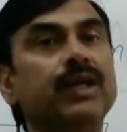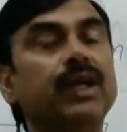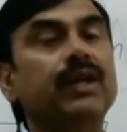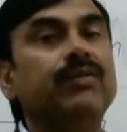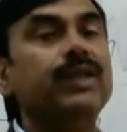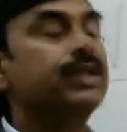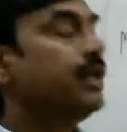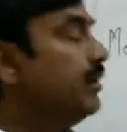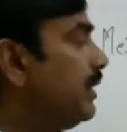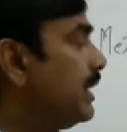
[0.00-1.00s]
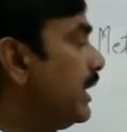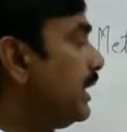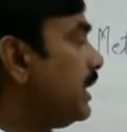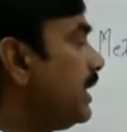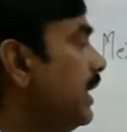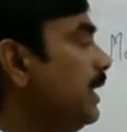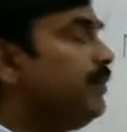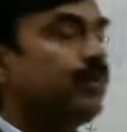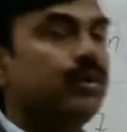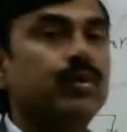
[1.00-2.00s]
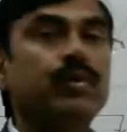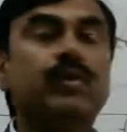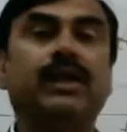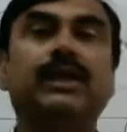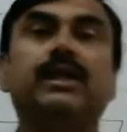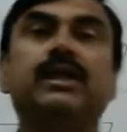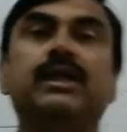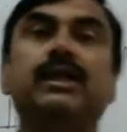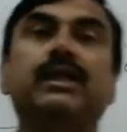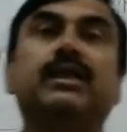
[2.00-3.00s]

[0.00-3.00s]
in which we can keep two quality,